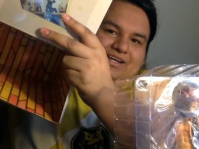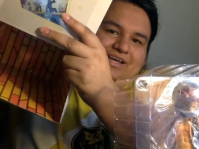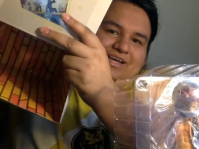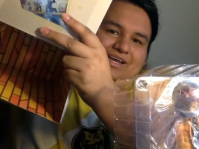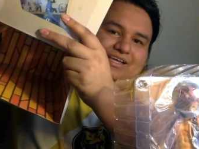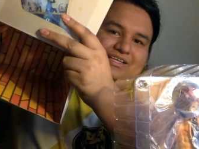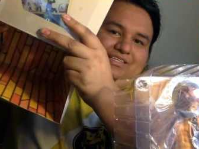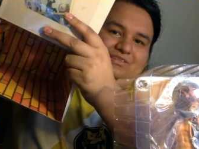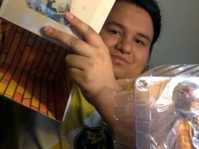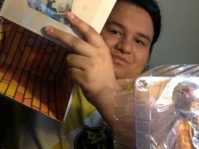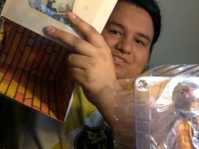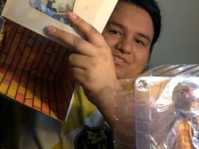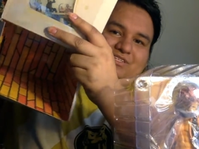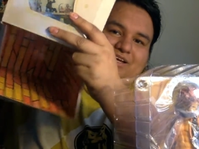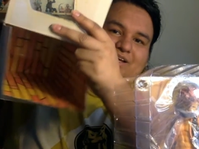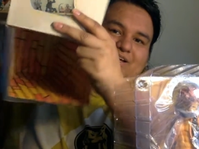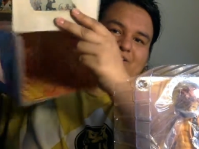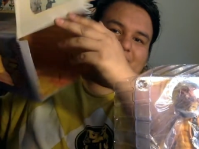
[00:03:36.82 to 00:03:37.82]
he has some
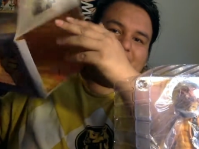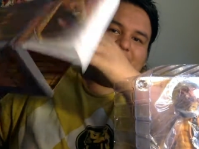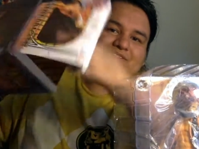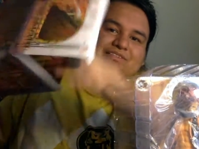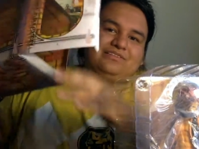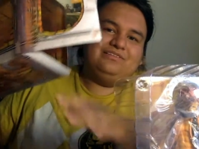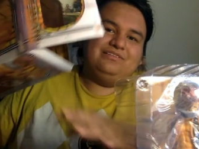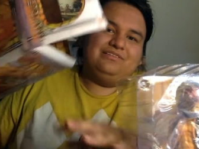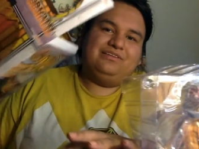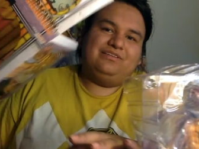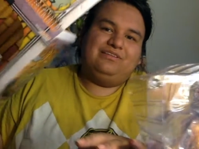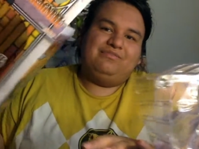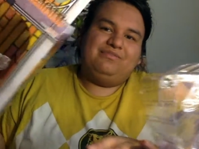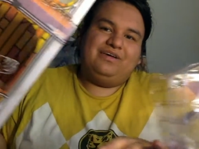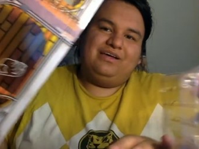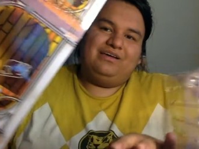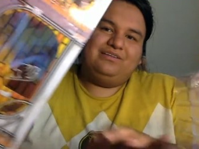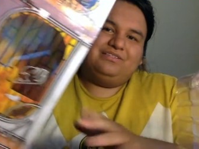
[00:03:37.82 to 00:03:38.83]
designs in the
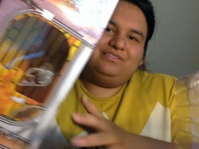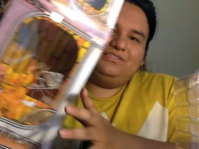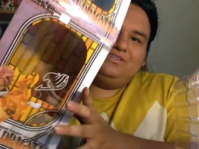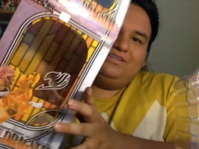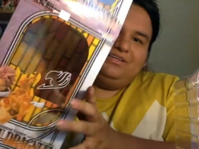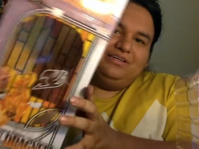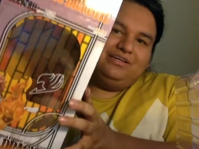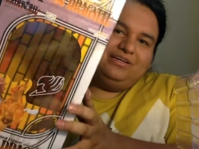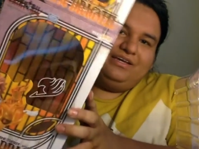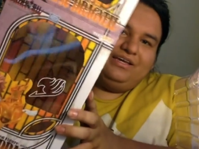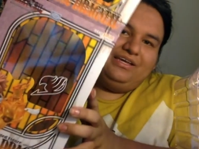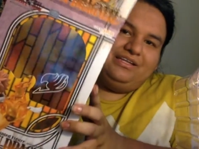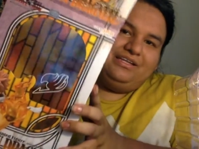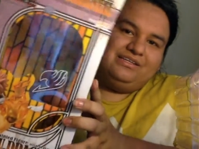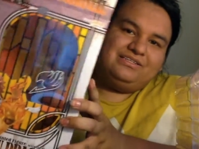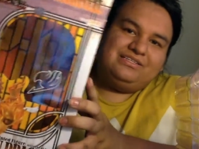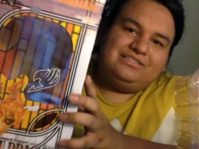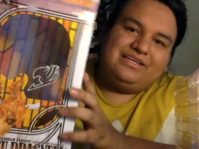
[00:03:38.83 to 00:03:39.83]
box. It
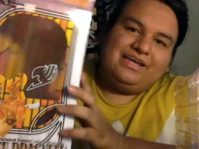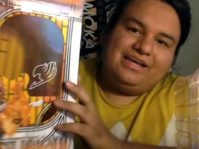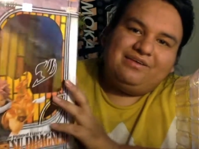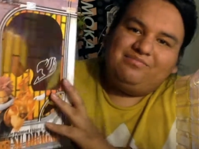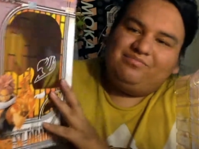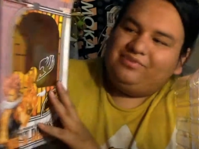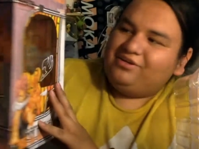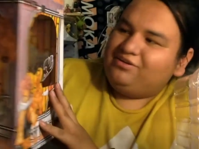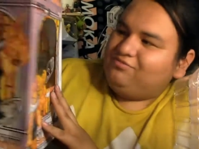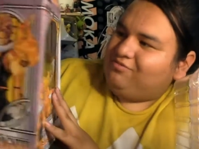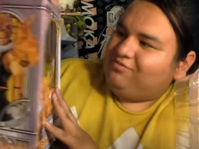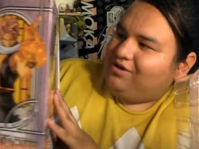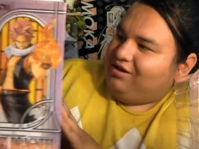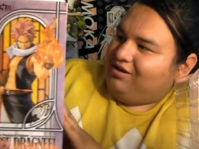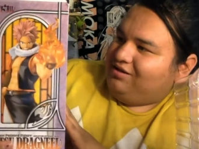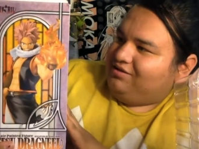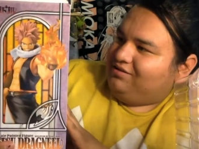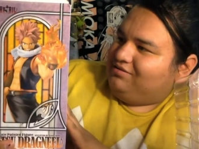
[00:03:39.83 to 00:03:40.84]
looks like a brick
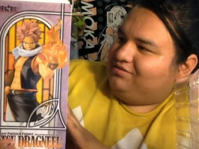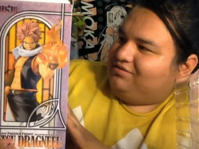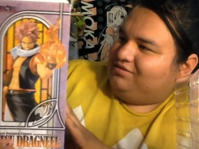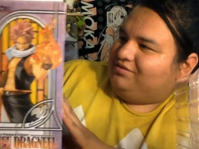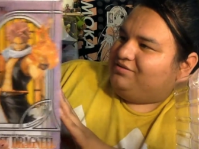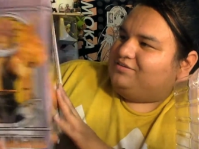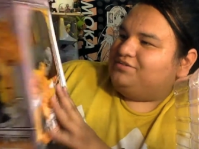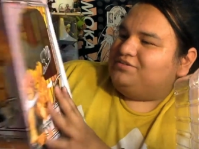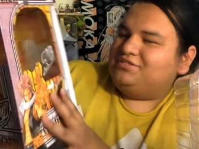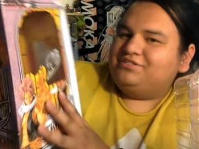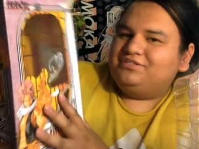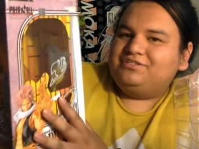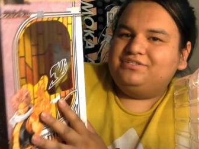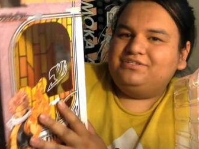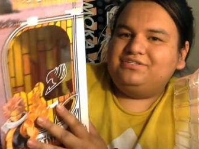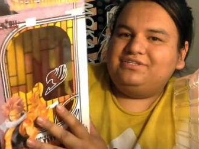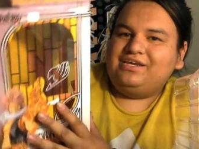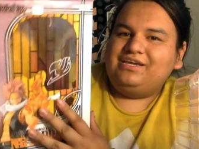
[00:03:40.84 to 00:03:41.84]
wall or
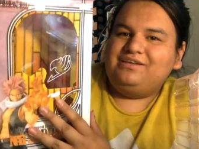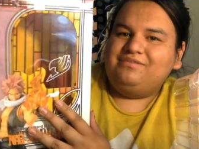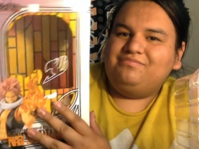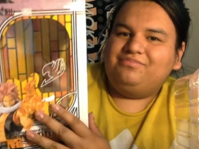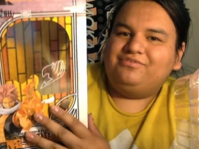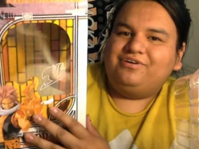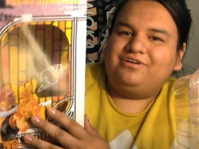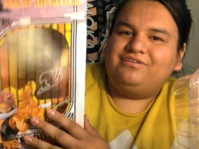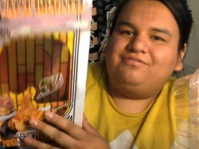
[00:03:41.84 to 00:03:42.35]
a brick